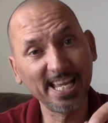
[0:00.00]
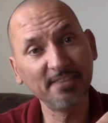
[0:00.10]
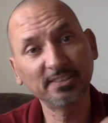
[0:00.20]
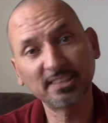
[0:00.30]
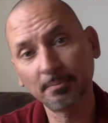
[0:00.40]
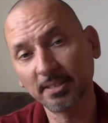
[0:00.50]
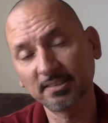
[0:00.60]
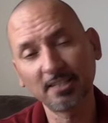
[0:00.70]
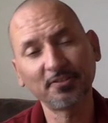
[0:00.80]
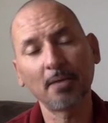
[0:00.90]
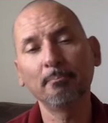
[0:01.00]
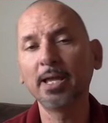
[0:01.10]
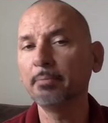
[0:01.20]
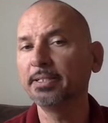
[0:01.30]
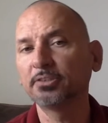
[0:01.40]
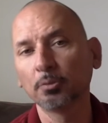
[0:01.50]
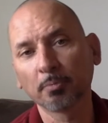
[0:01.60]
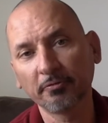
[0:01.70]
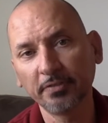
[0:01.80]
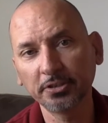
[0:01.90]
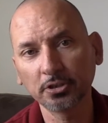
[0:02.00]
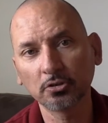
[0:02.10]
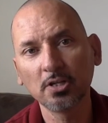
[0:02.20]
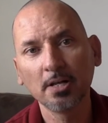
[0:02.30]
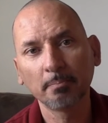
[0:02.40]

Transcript: even some of the stuff that may be superficial,